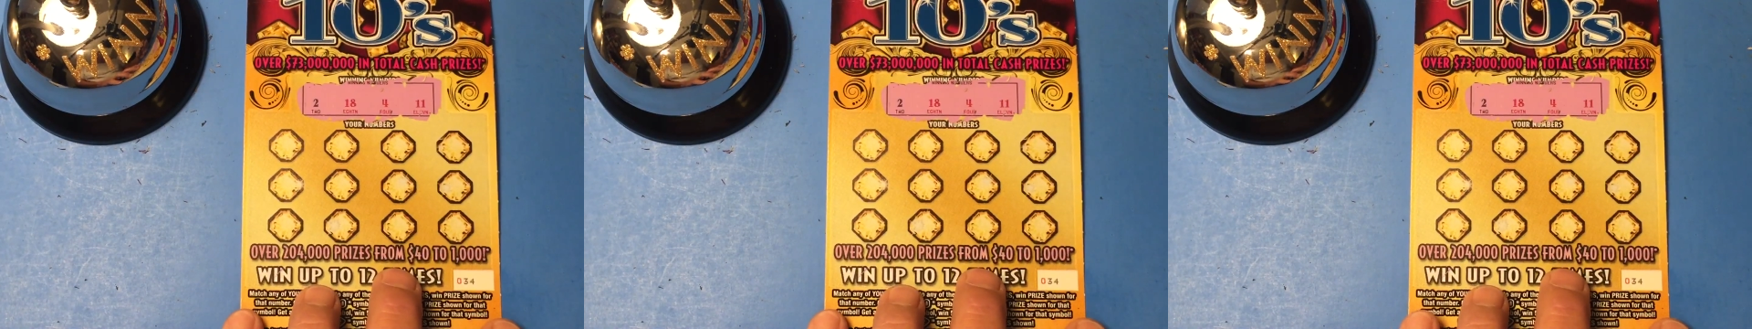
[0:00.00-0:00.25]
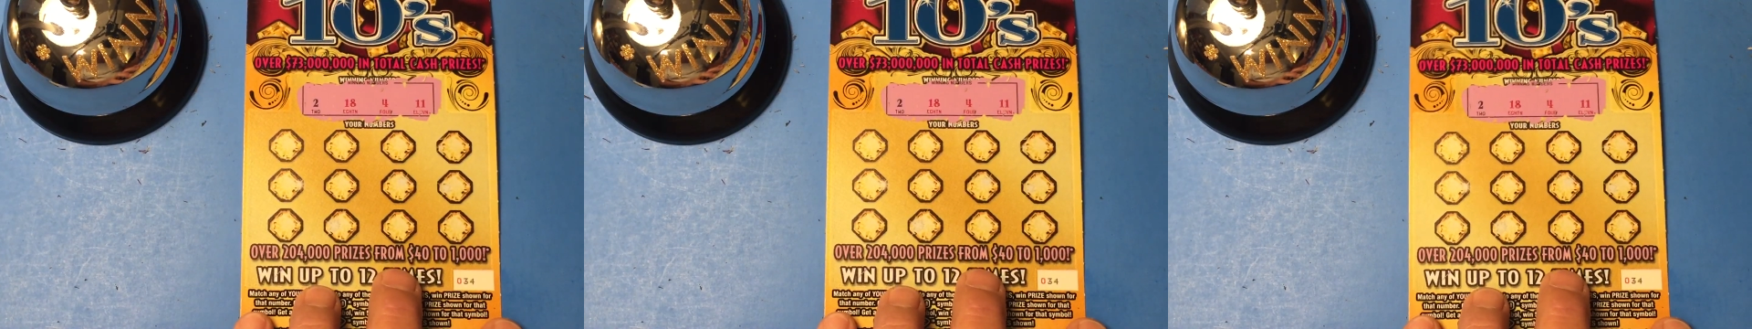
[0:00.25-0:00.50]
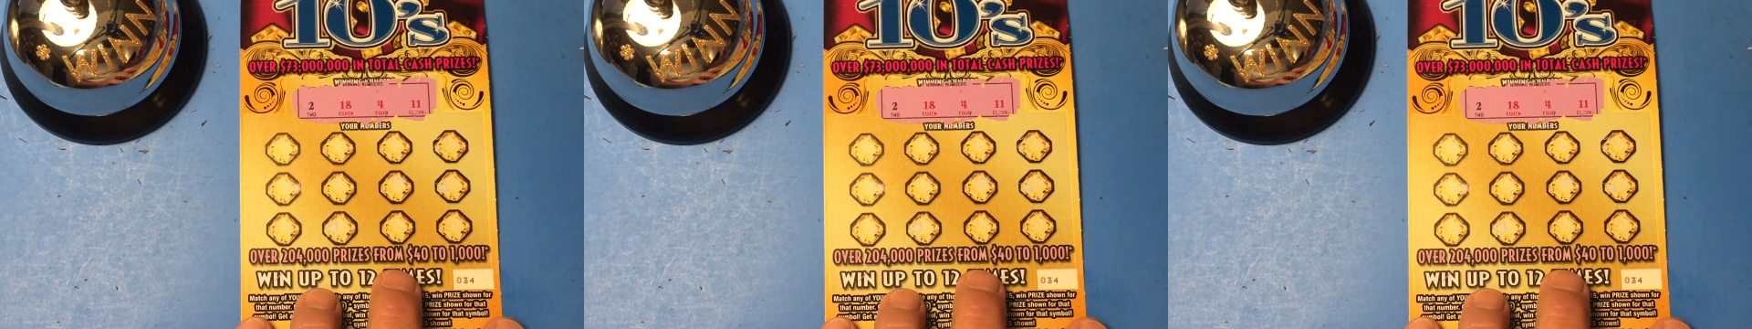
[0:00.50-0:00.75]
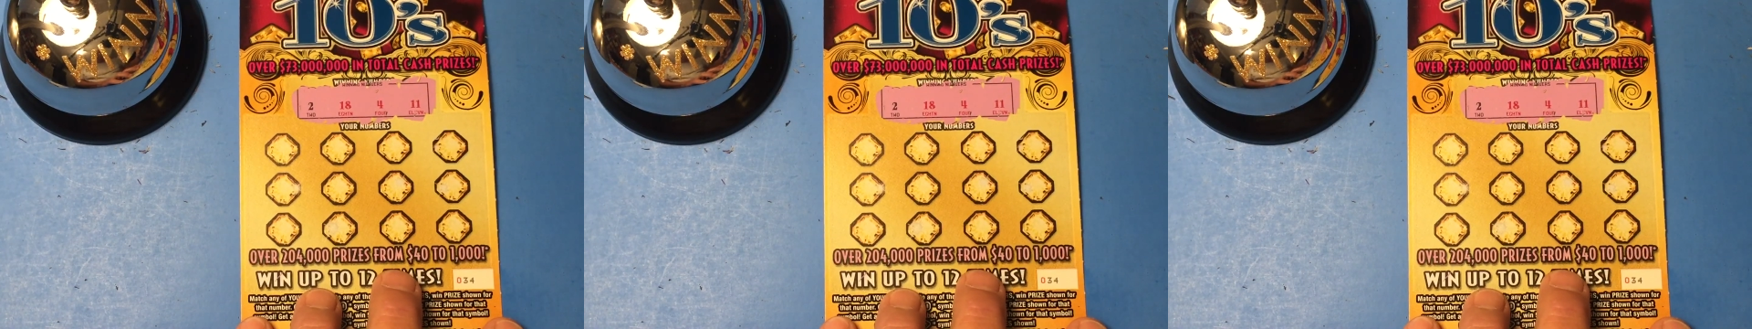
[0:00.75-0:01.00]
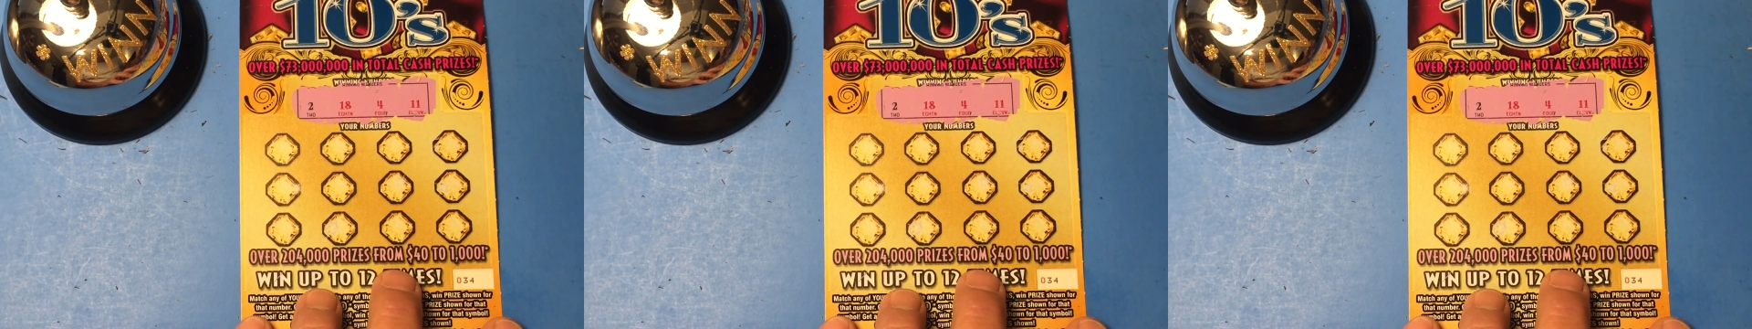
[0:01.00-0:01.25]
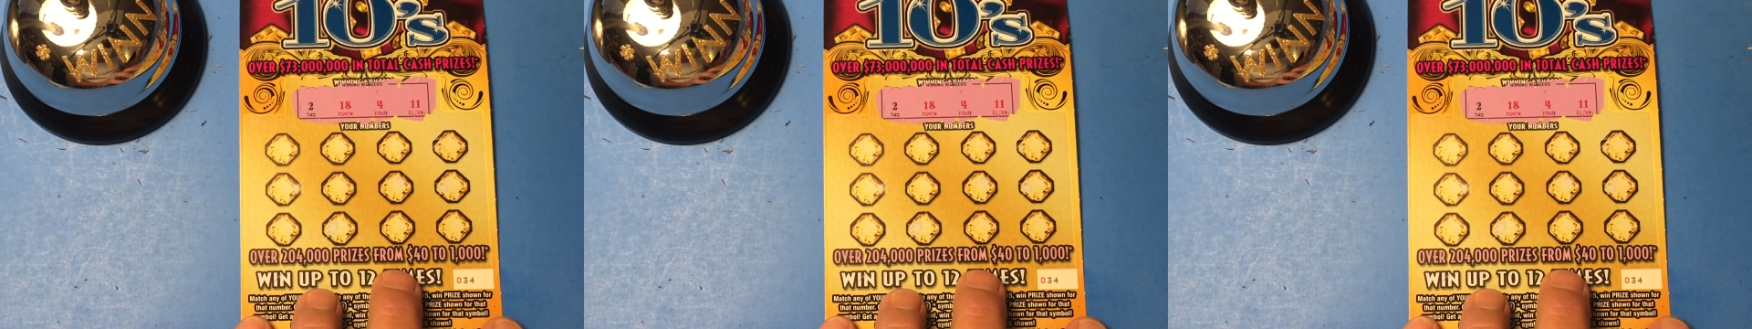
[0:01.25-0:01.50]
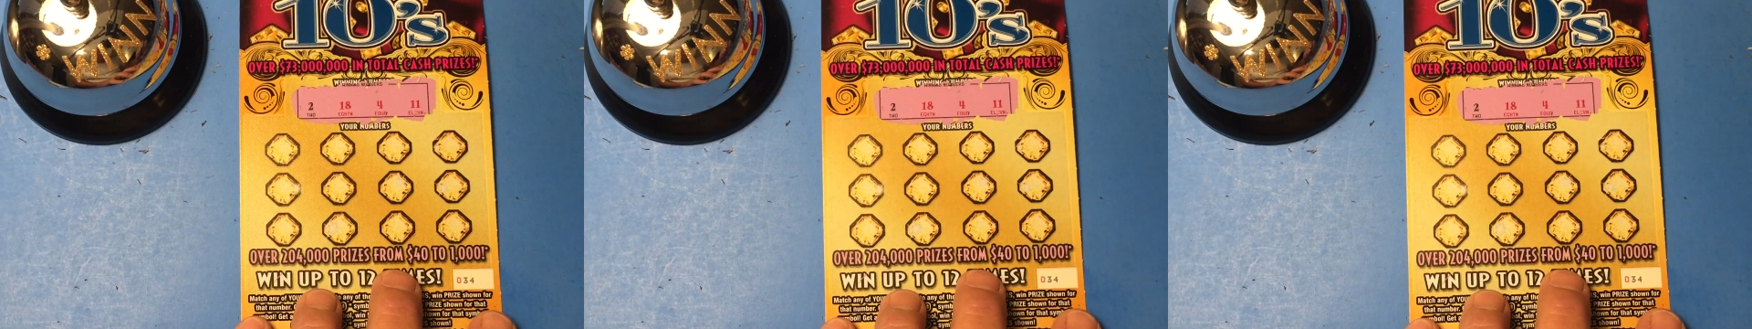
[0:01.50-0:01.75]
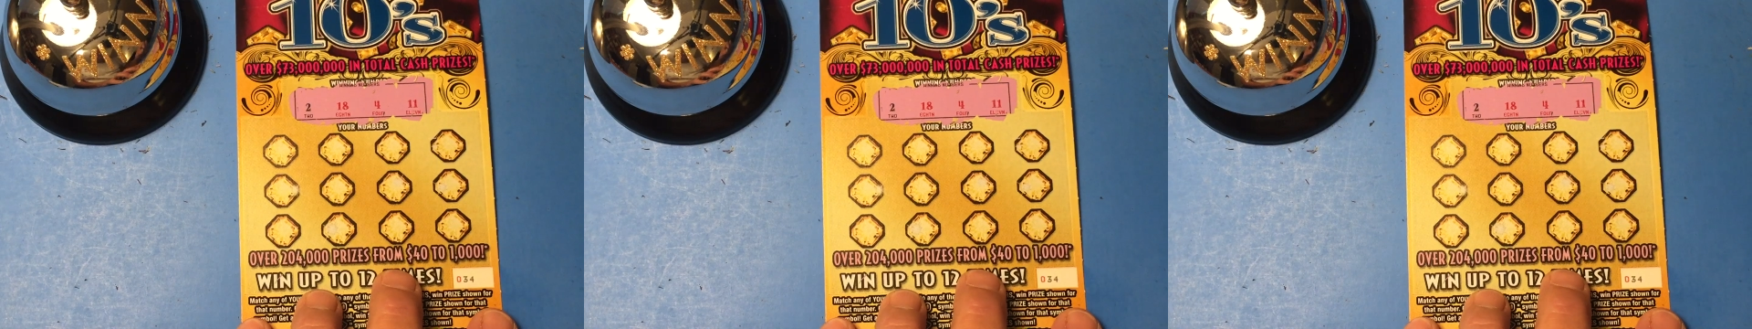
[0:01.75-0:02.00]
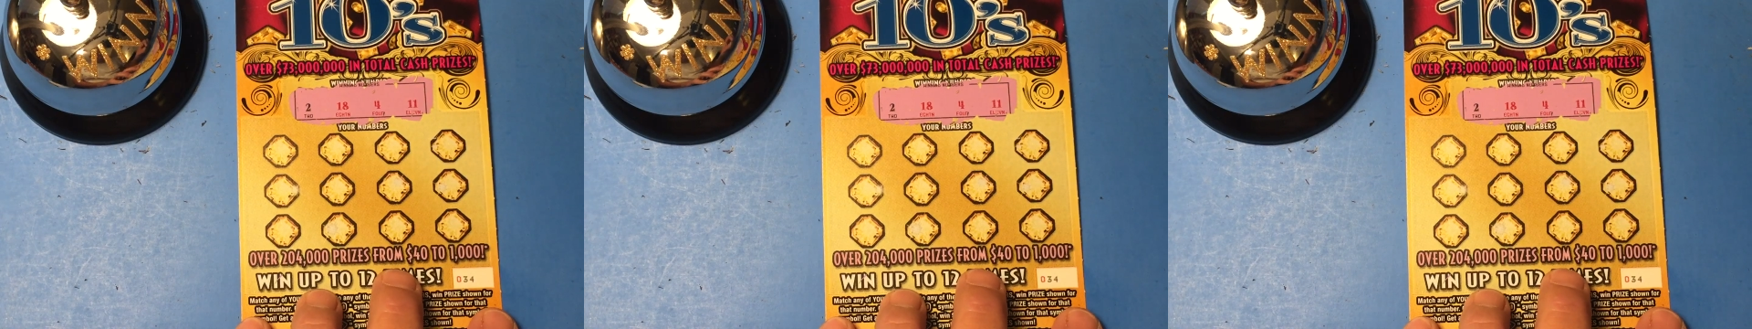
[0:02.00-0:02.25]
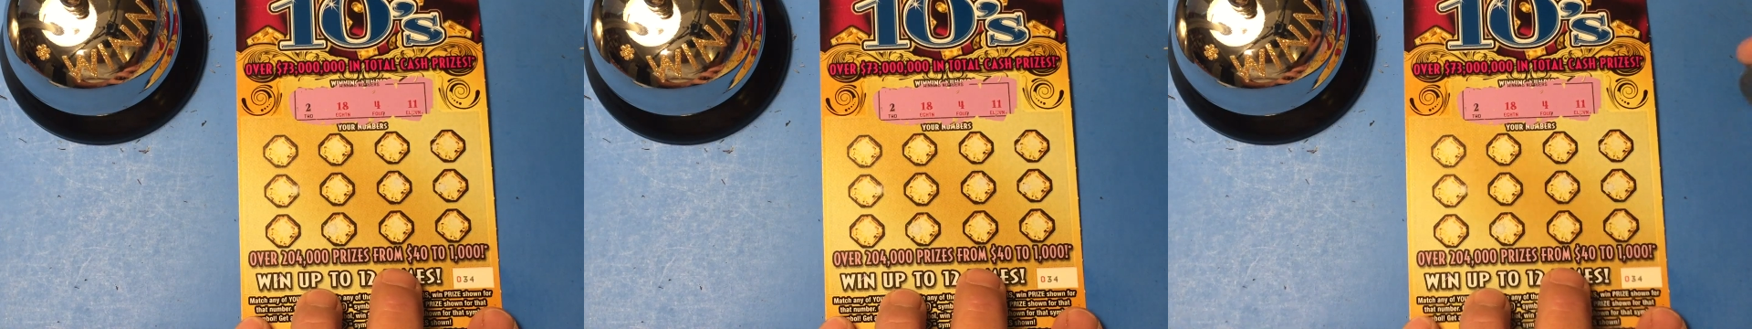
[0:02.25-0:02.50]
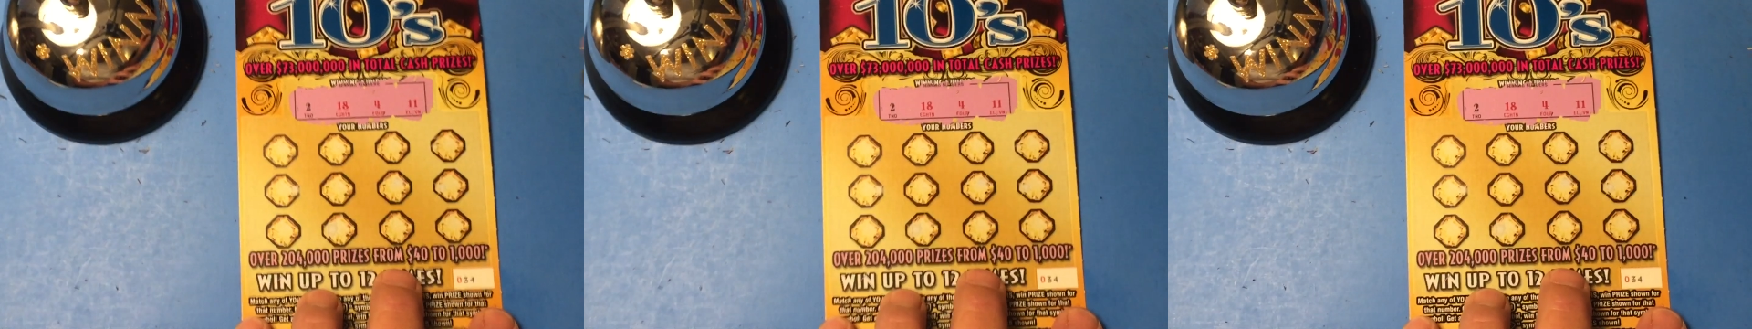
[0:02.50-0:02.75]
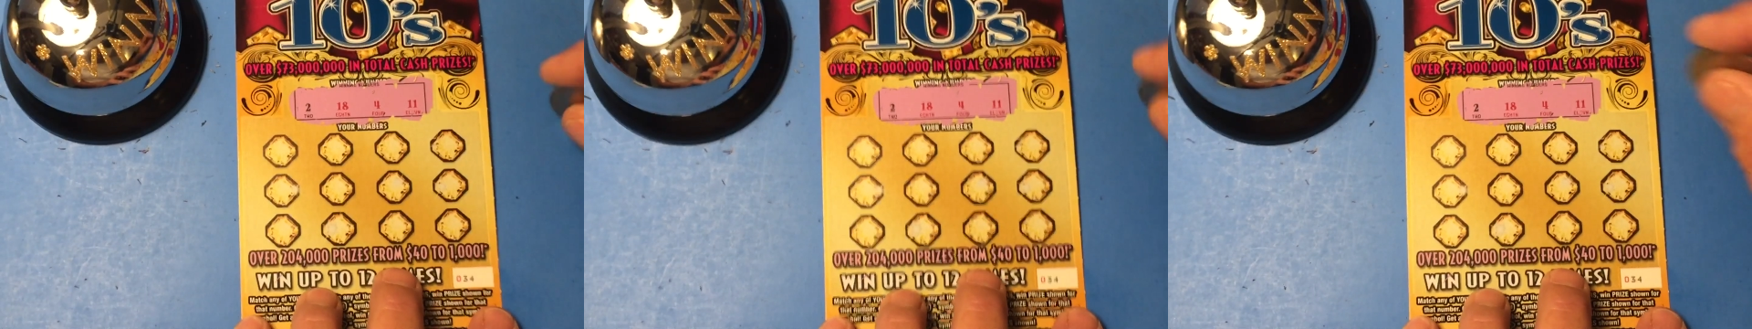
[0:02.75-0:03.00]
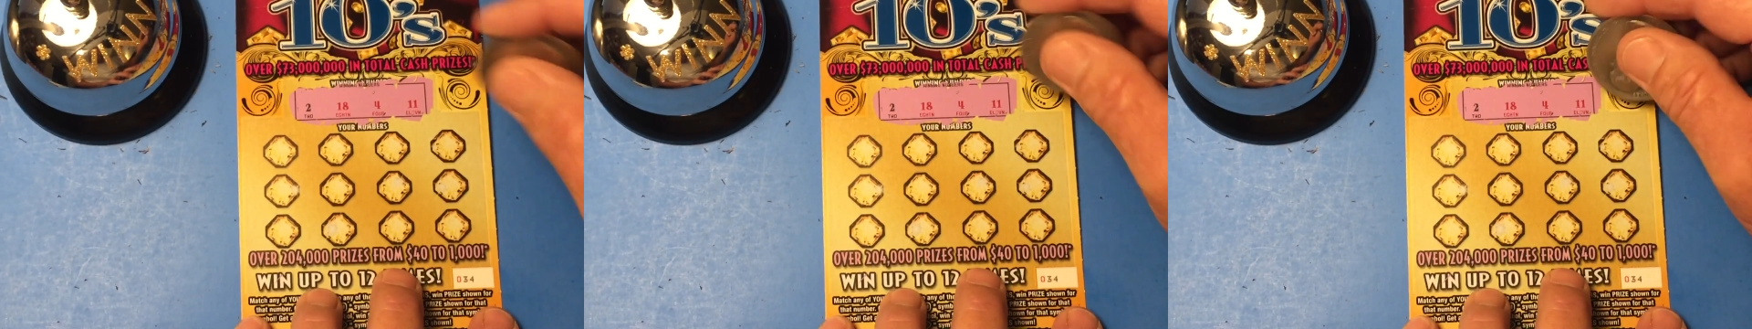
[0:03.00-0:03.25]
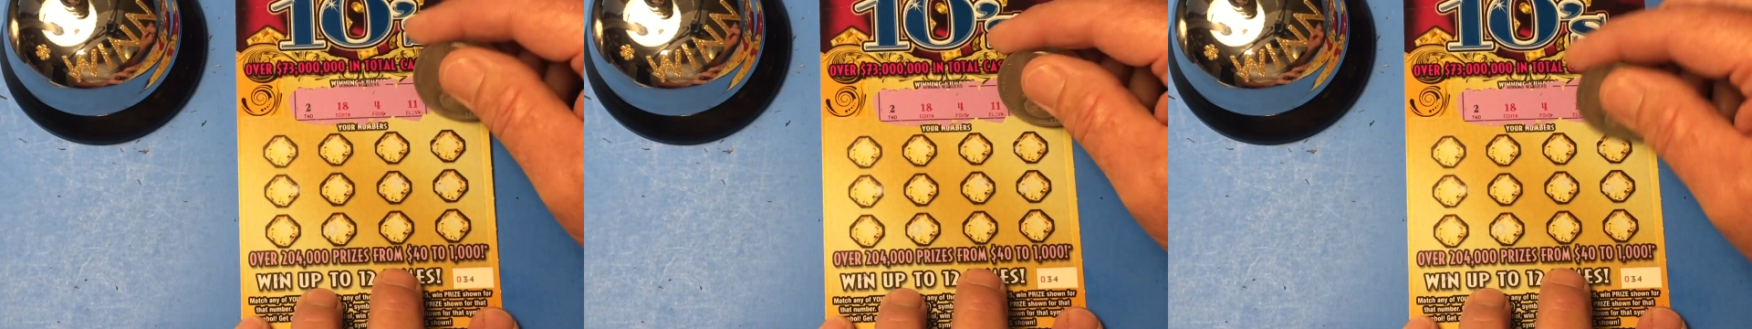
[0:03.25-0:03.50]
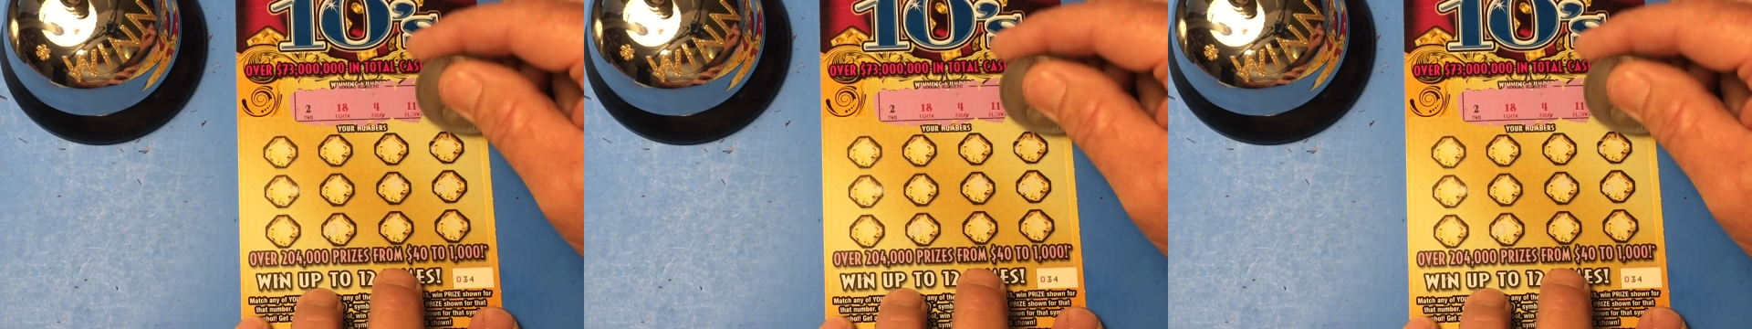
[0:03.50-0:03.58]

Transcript: Nobody's mouth can be seen.